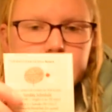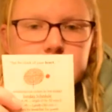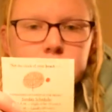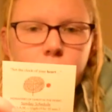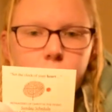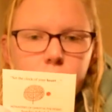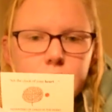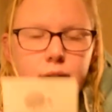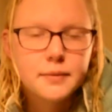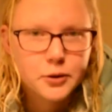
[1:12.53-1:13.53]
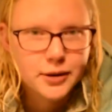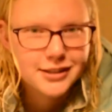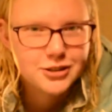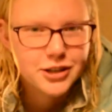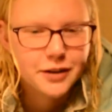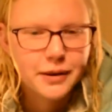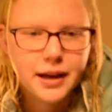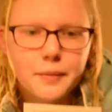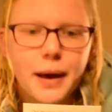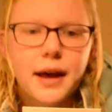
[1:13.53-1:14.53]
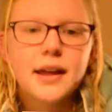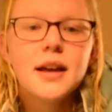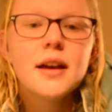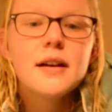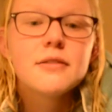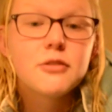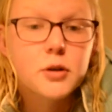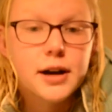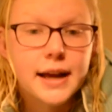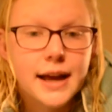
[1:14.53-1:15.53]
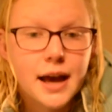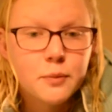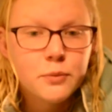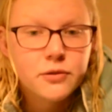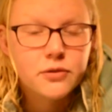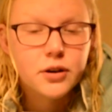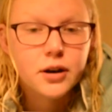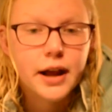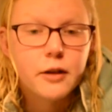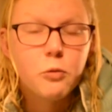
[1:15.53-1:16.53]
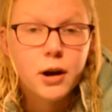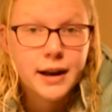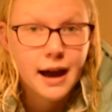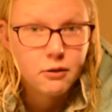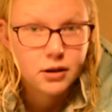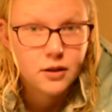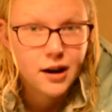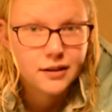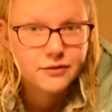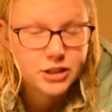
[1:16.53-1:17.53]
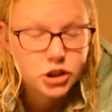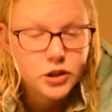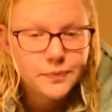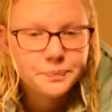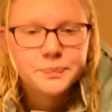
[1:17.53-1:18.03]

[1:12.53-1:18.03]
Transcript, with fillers: Tomorrow I'm going to try to wake up at 4 a.m. for a one hour long vigil,